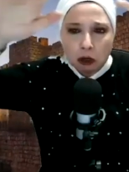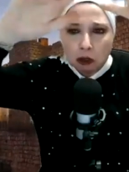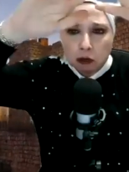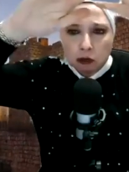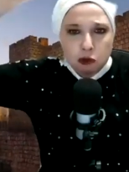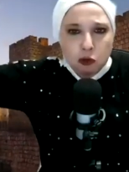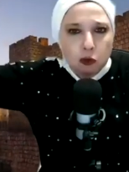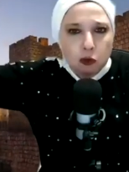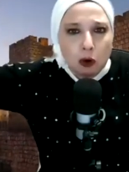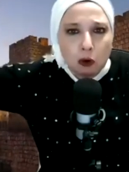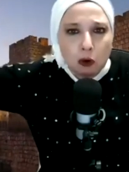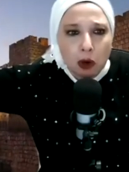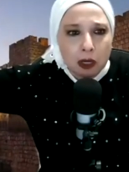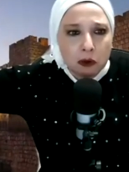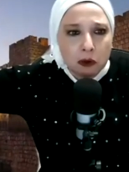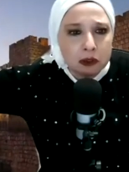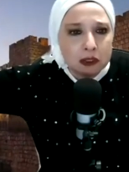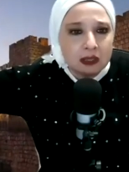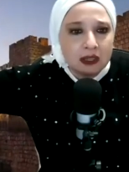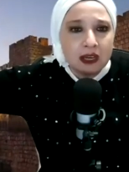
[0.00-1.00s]
Do away
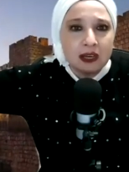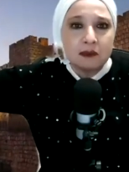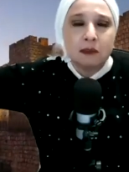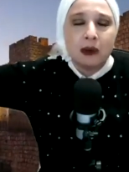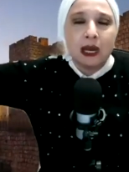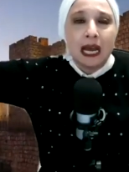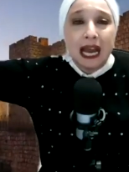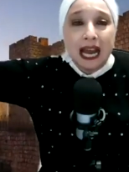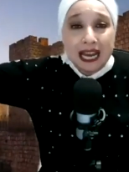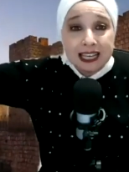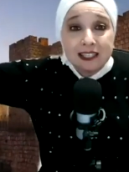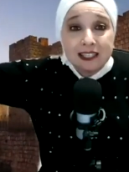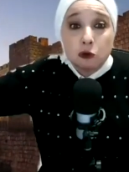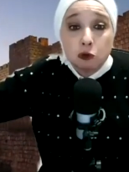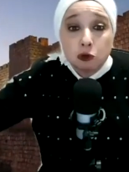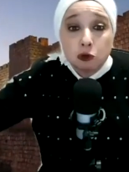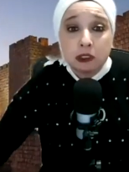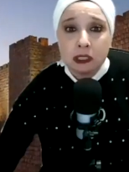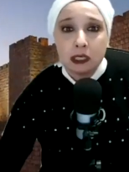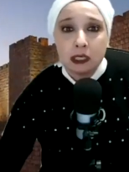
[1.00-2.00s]
with them as you
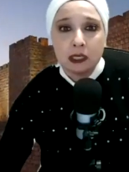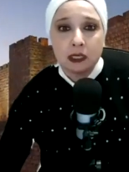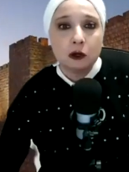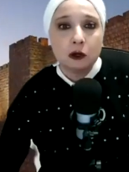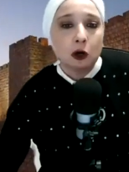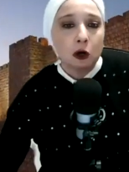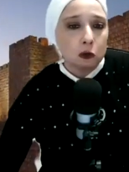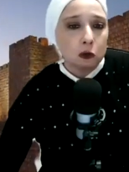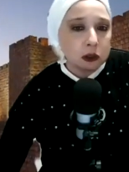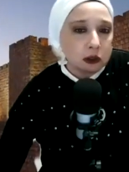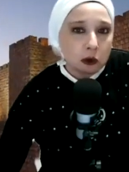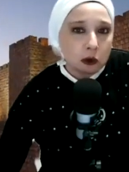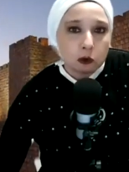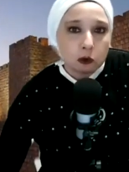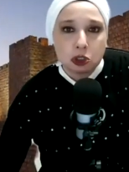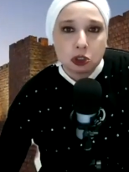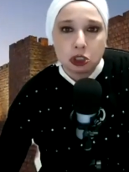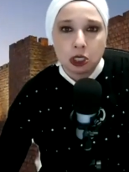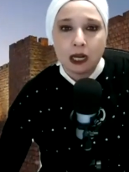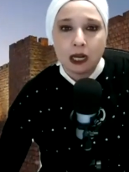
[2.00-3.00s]
did with those
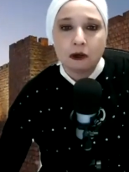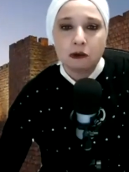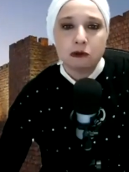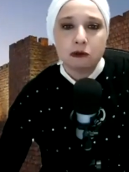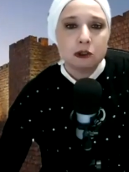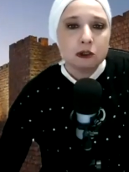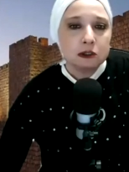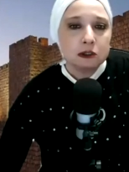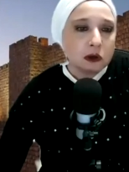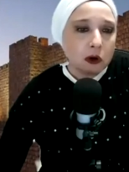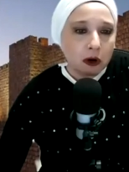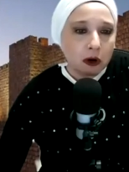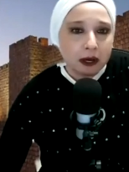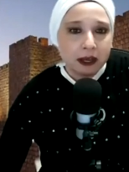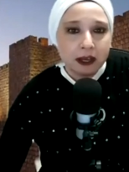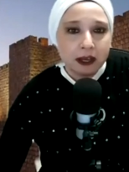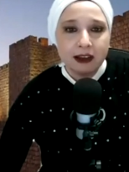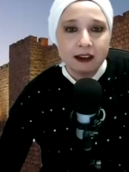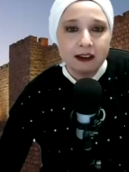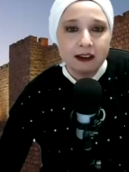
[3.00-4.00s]
generals,
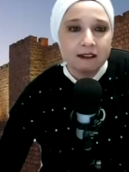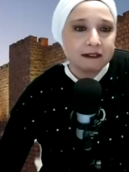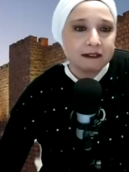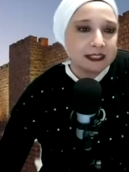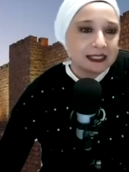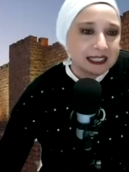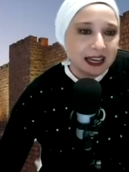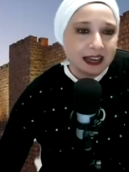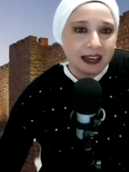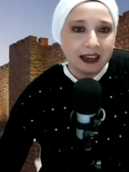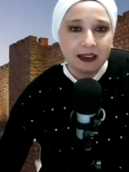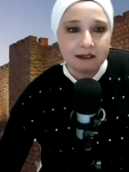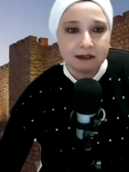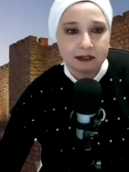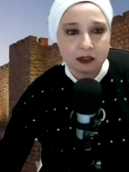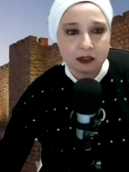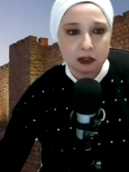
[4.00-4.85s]
zorev, v'zev.